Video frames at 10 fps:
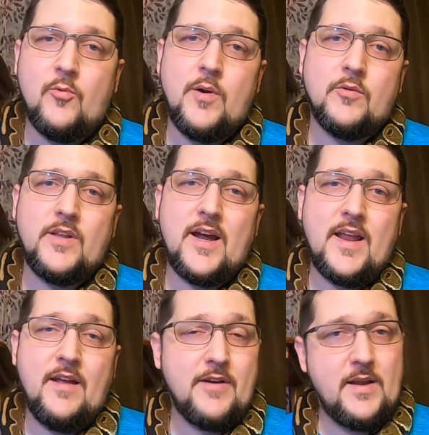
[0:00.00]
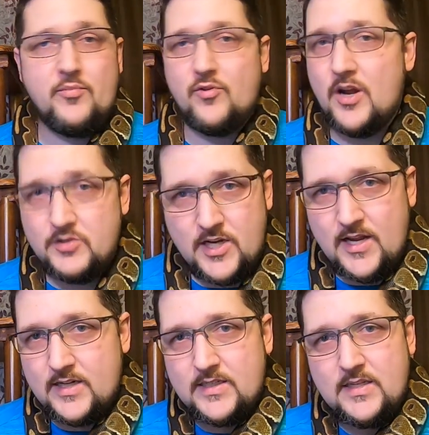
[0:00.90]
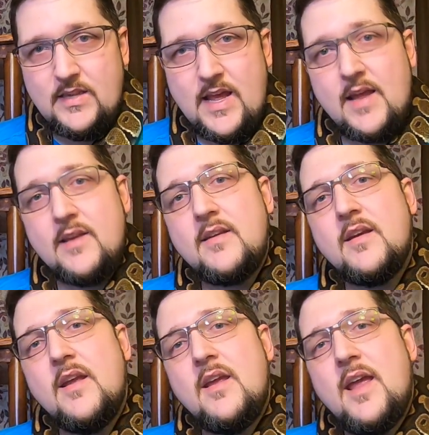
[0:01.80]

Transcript: We will not have any projects that